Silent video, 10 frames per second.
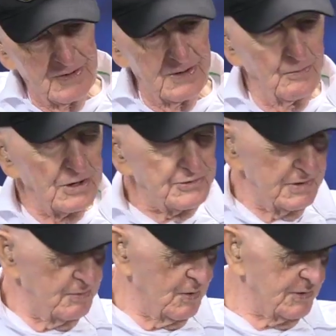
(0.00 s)
once
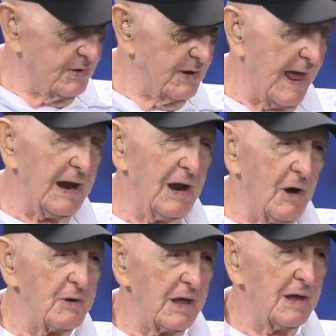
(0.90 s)
they
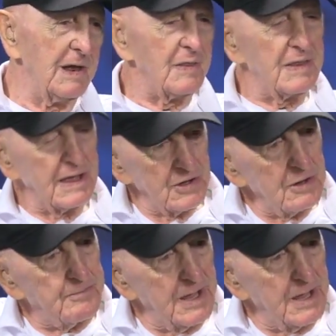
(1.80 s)
know you, they're good